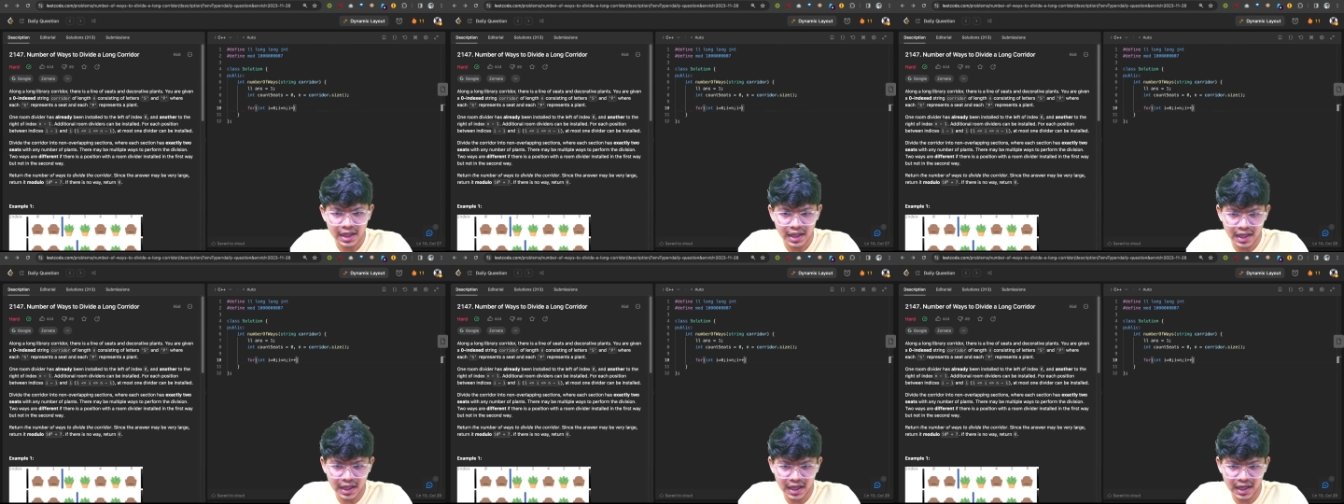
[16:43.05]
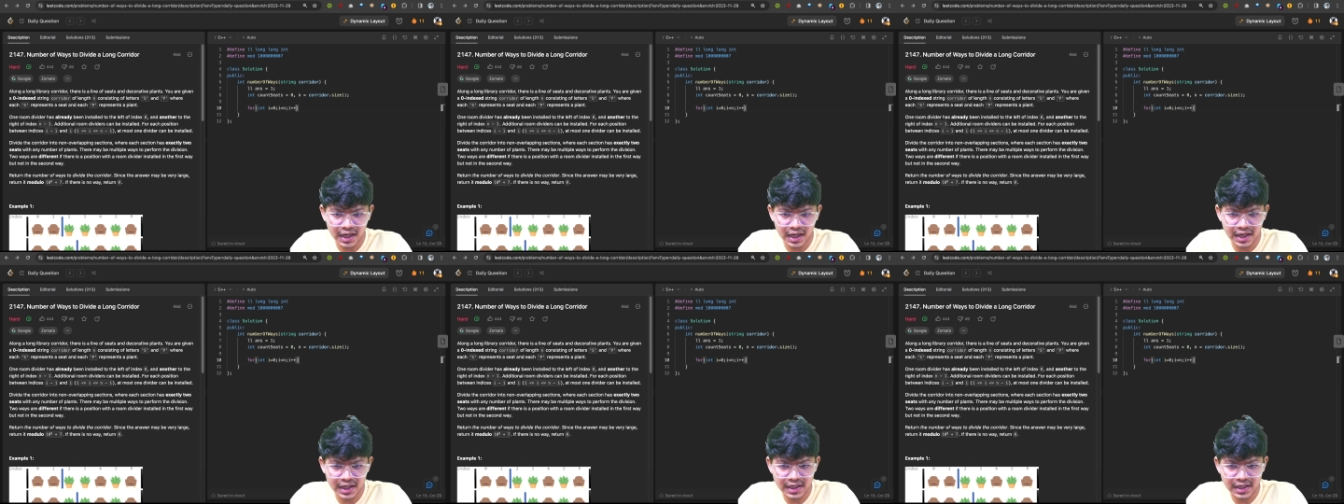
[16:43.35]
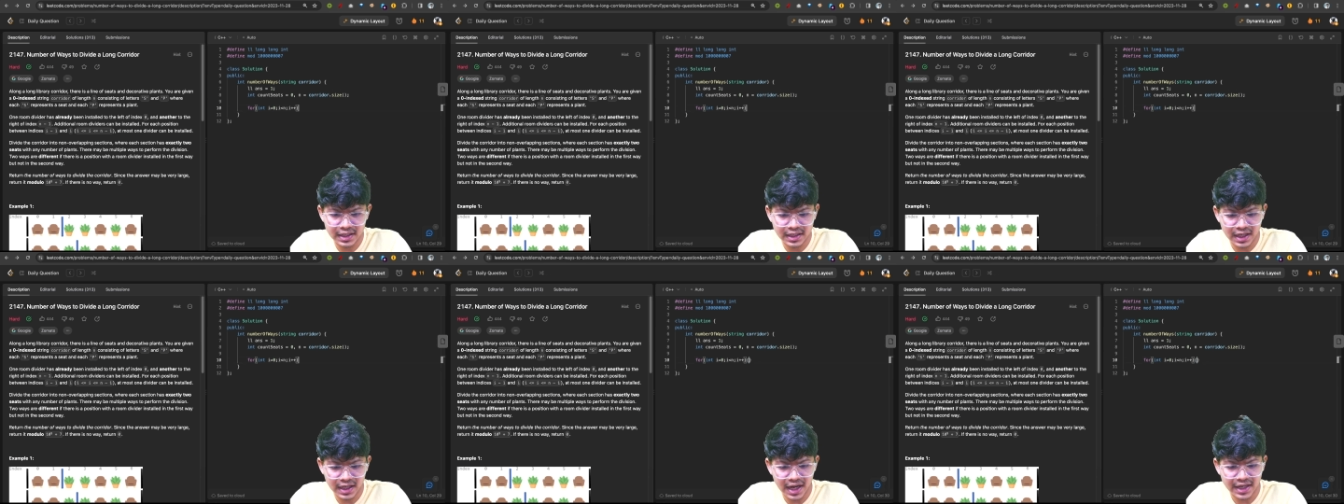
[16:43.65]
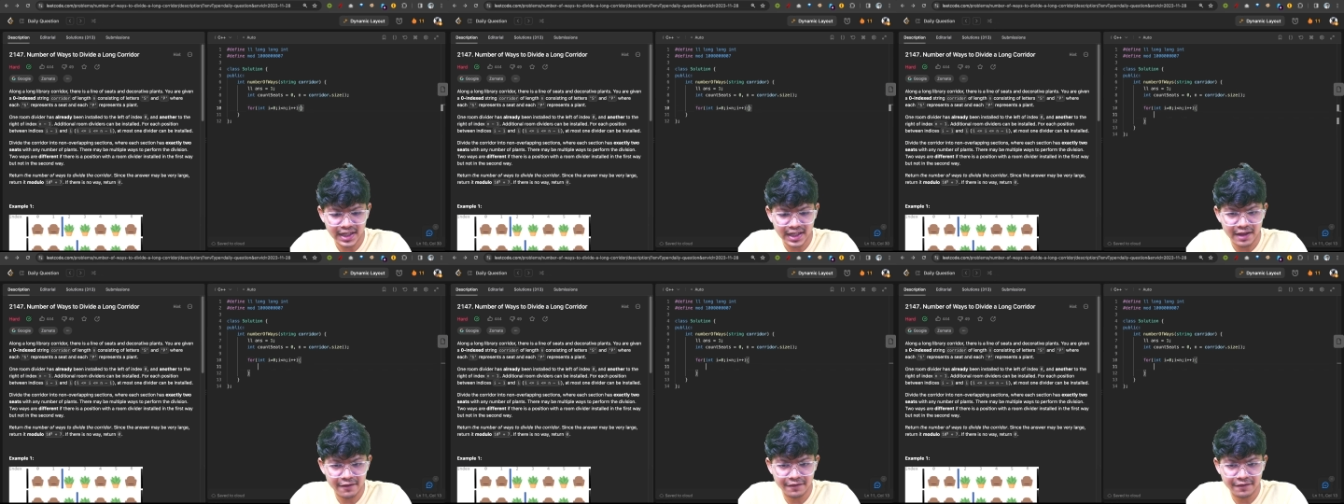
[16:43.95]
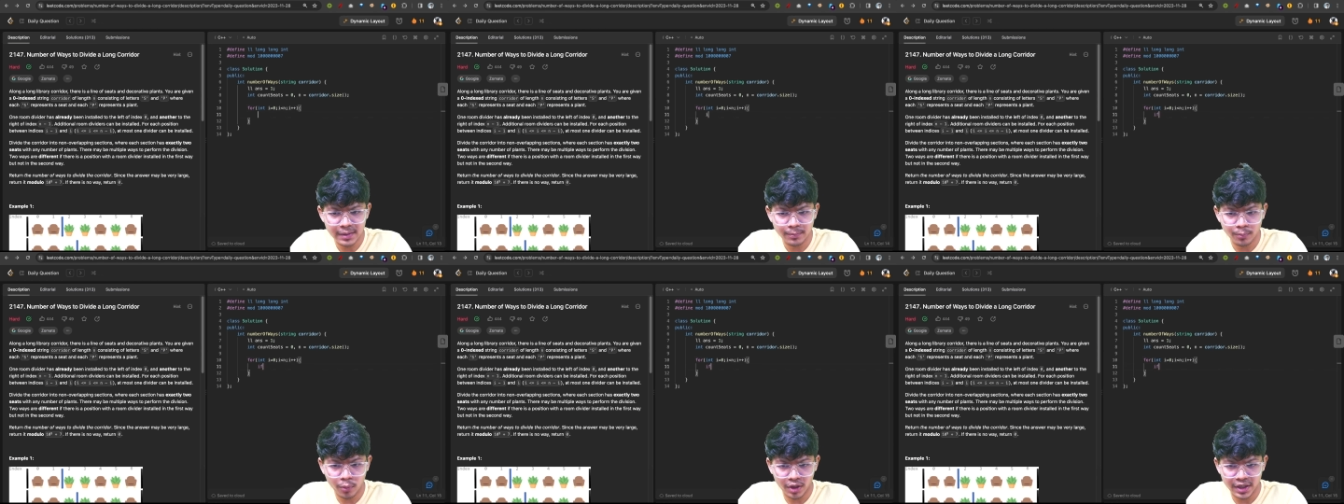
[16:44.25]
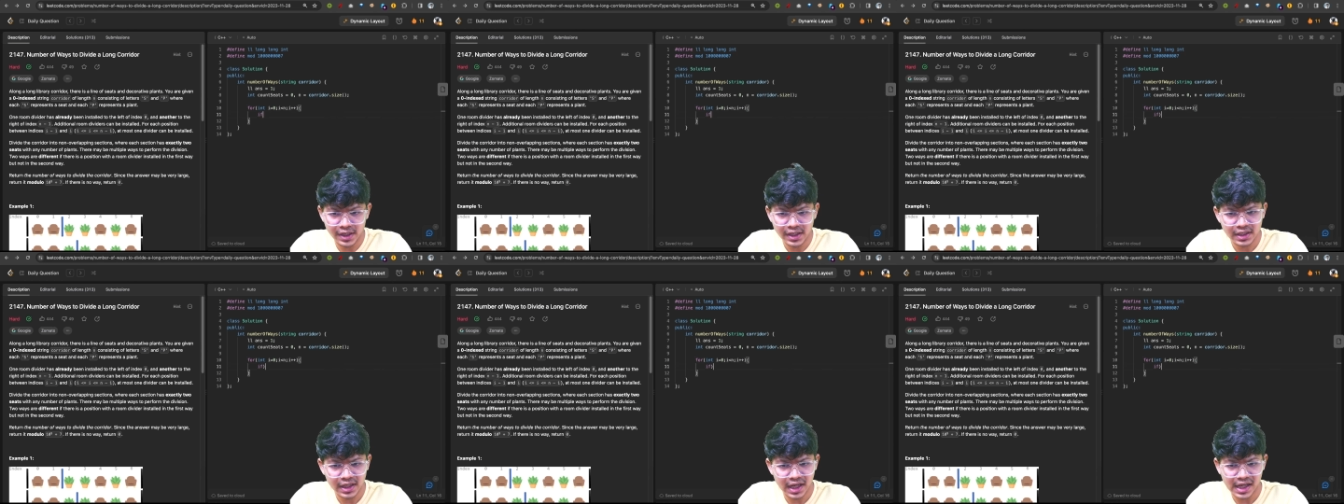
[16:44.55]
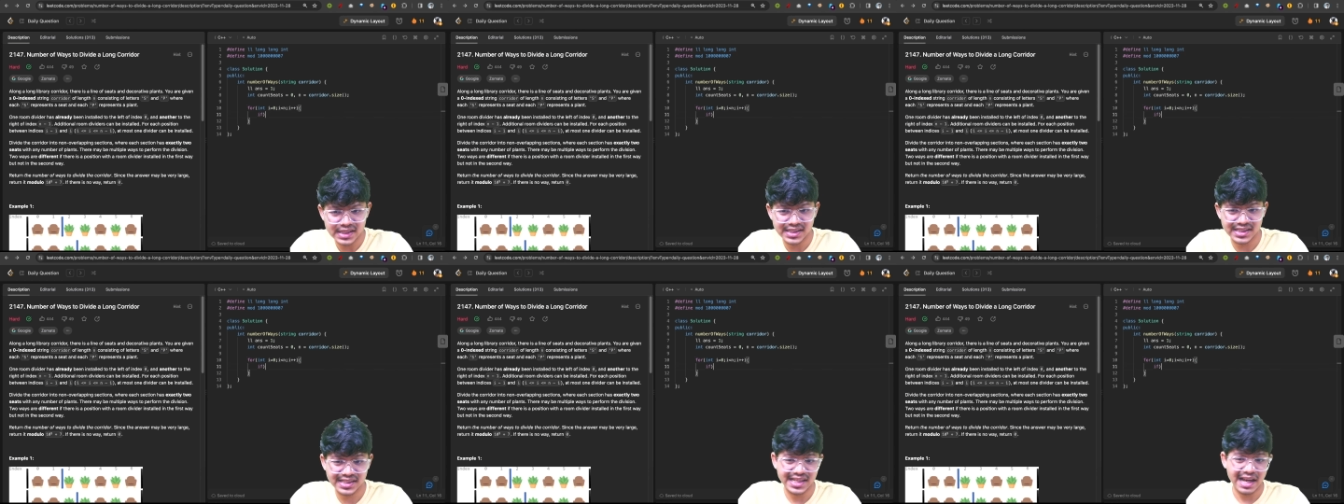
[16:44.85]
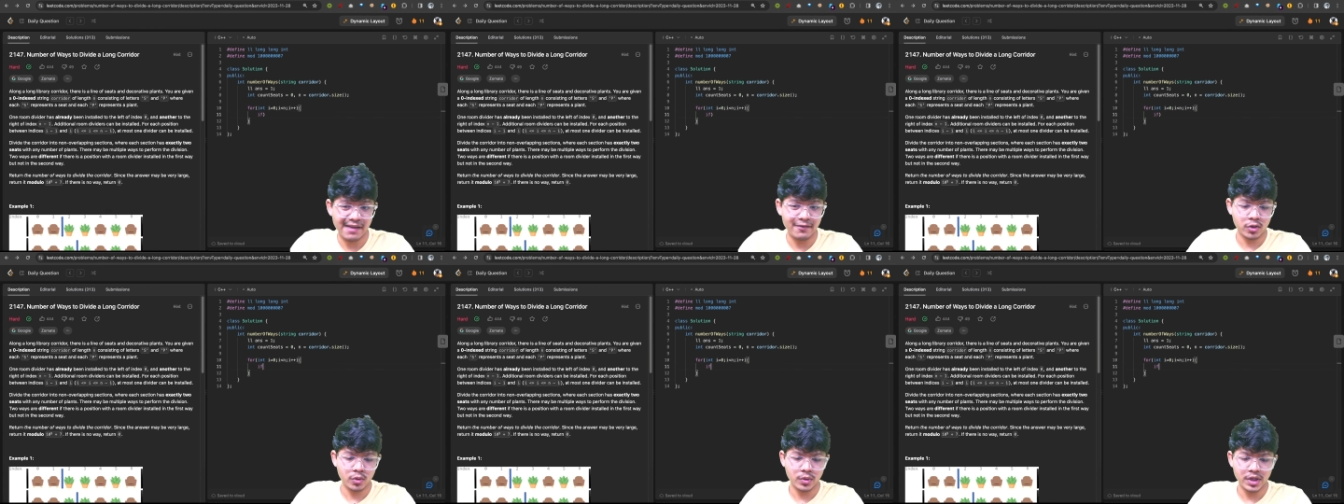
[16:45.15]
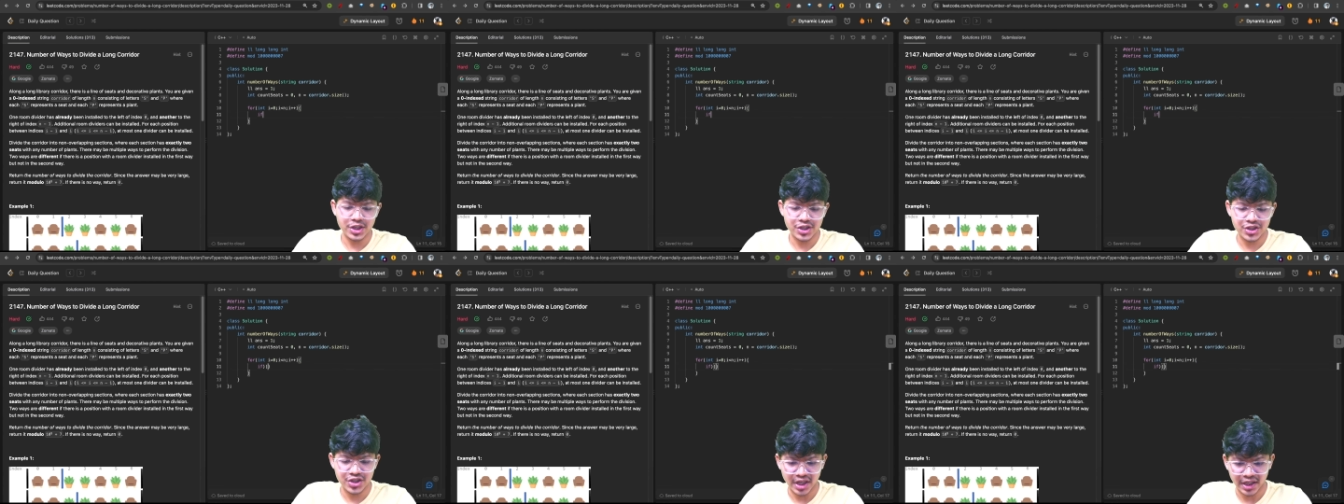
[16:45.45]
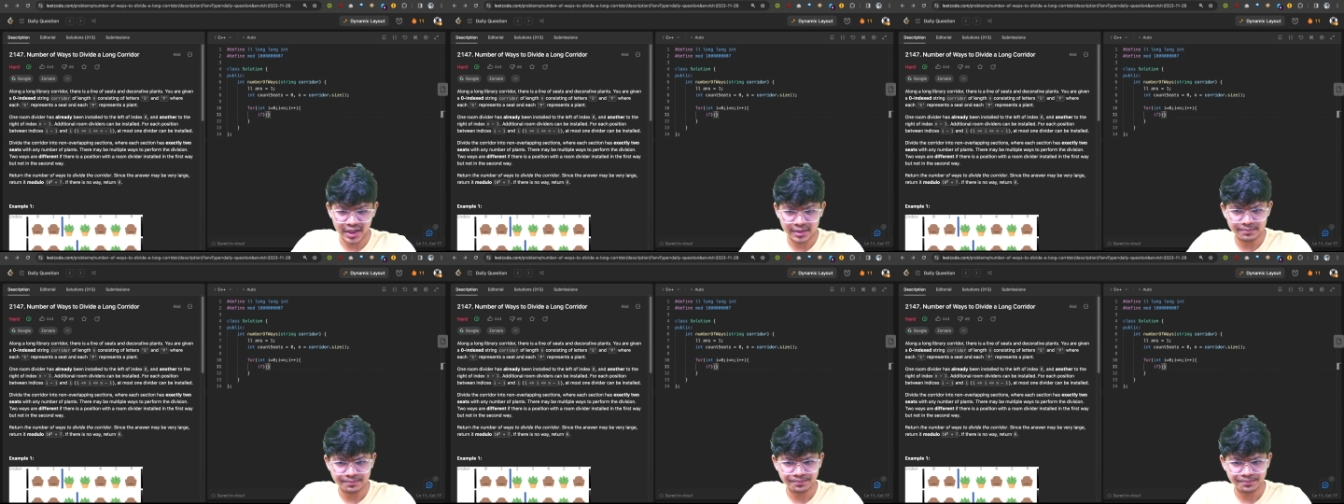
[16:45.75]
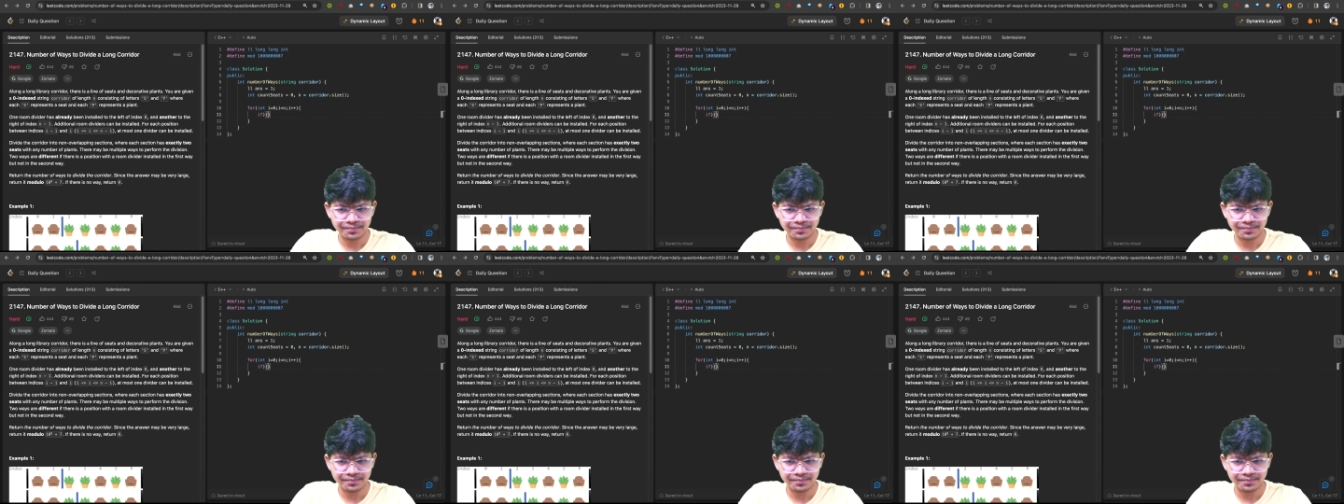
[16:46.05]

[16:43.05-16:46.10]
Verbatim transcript: And at every point I'll just have a quick check